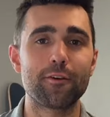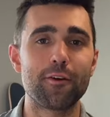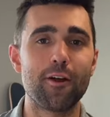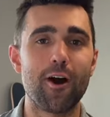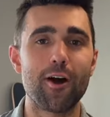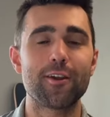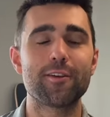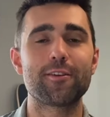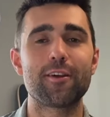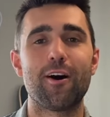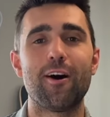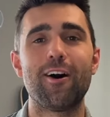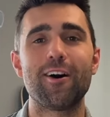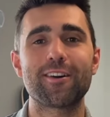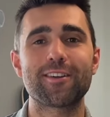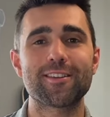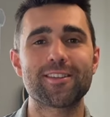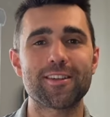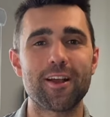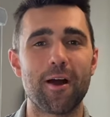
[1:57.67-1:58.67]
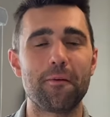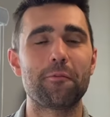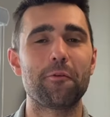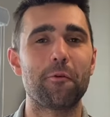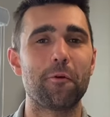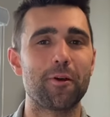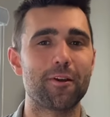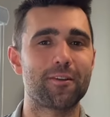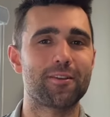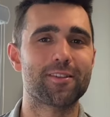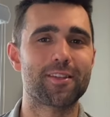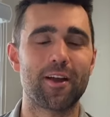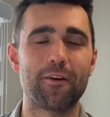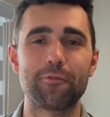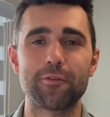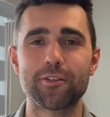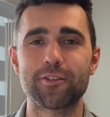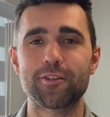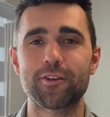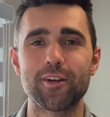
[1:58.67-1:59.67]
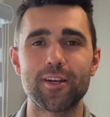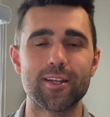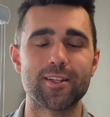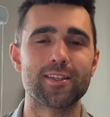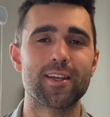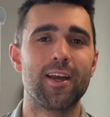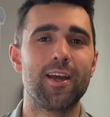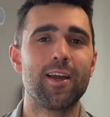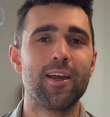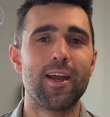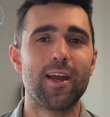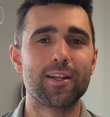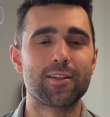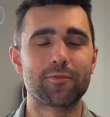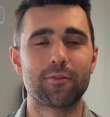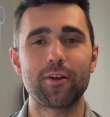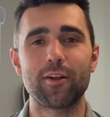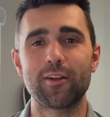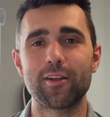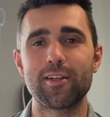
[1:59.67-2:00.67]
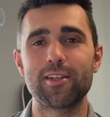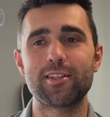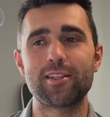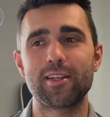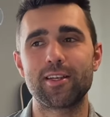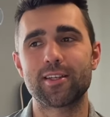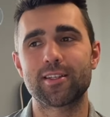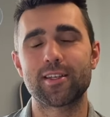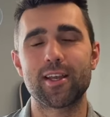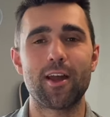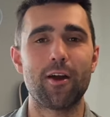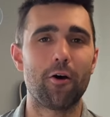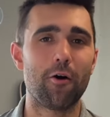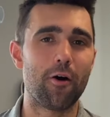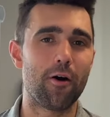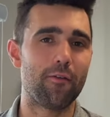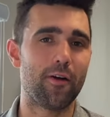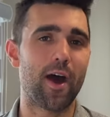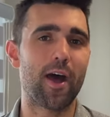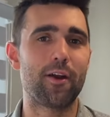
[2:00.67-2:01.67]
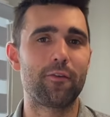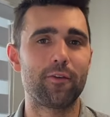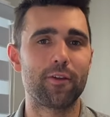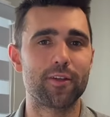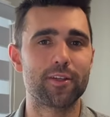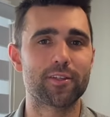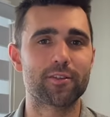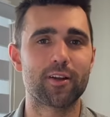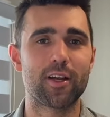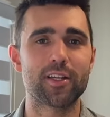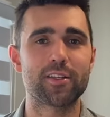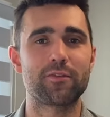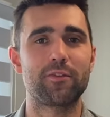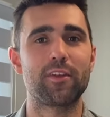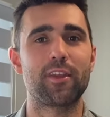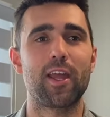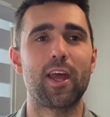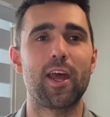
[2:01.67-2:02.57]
you're not a dog. Stop rewarding yourself with treats. It's really easy to say, oh, I've had a really stressful